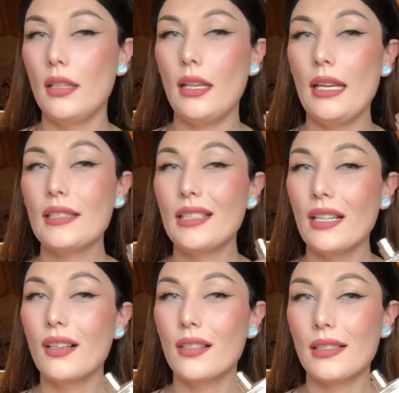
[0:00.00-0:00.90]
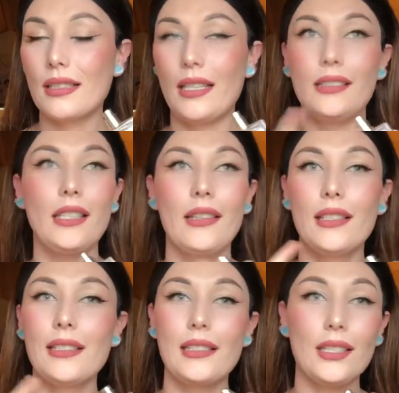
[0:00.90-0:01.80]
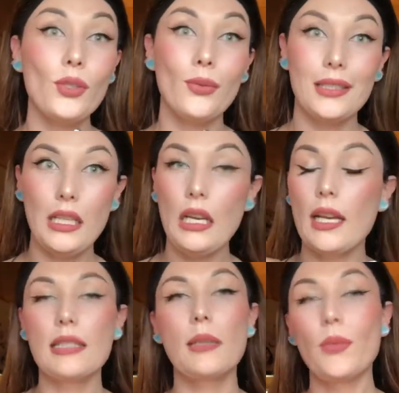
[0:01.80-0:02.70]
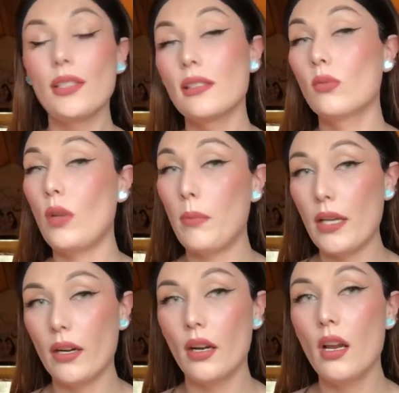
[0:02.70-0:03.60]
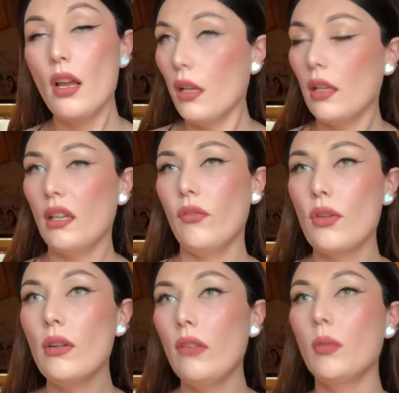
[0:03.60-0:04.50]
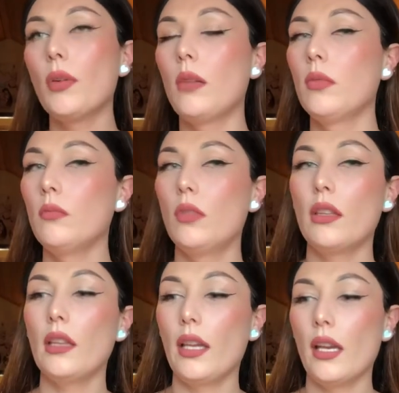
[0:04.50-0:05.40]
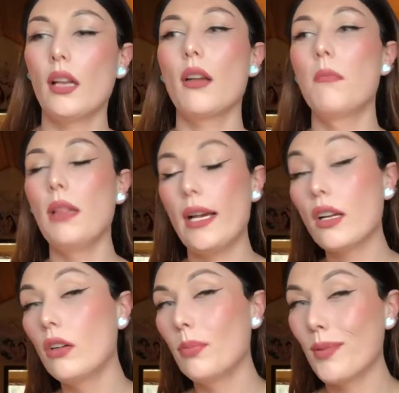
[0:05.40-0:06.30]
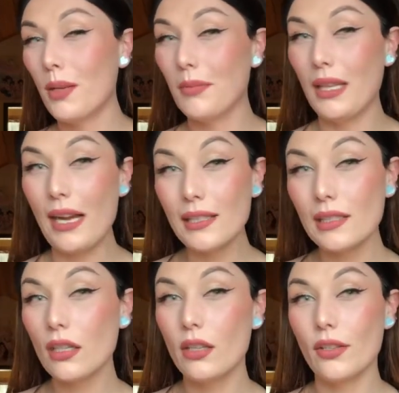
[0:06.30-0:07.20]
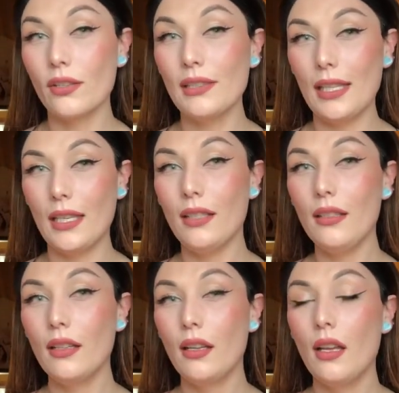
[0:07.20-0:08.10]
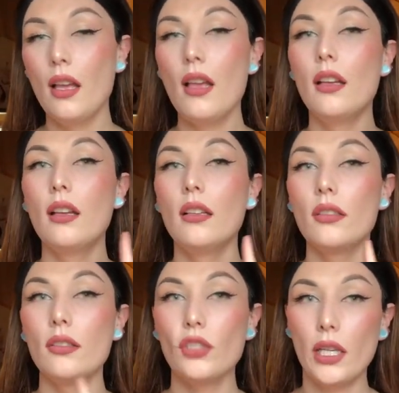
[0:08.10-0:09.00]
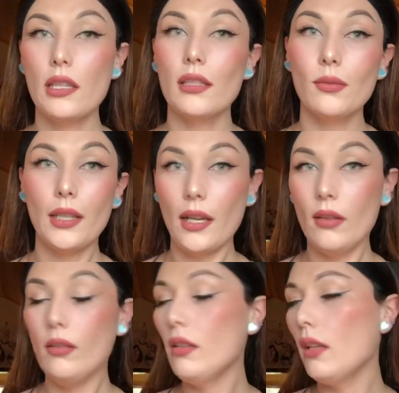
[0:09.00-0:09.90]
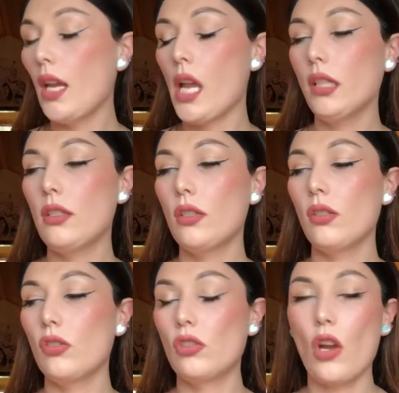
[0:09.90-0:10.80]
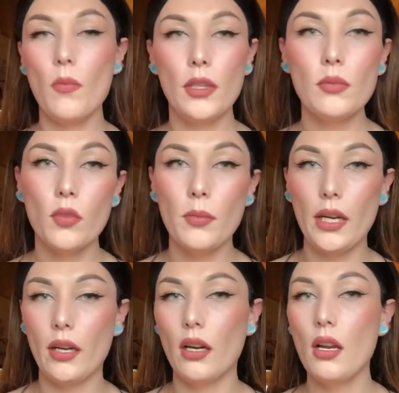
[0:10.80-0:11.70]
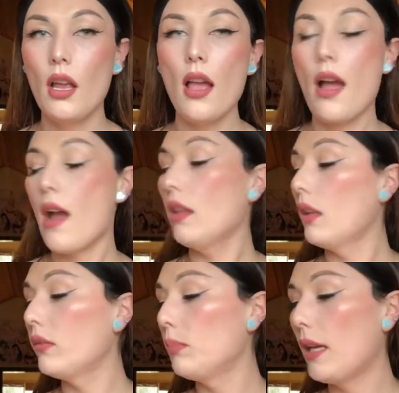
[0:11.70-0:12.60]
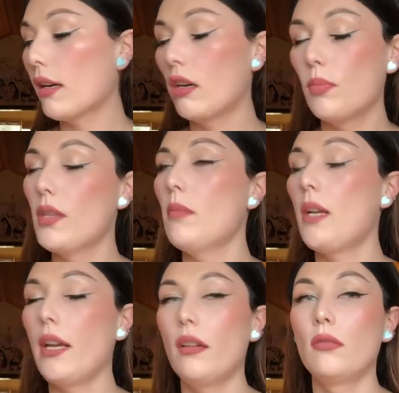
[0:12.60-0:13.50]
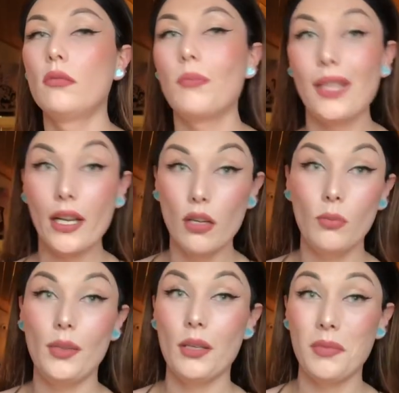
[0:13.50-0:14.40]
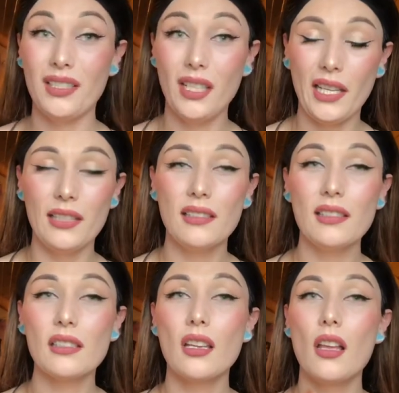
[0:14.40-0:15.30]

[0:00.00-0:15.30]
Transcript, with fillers: it's an iconic scent, and this is it to a T, except this is way better. If you have a problem with like Black Opium lasting on your skin, check this one out. It's so much more better. I love Black Opium. I own Black Opium Intense.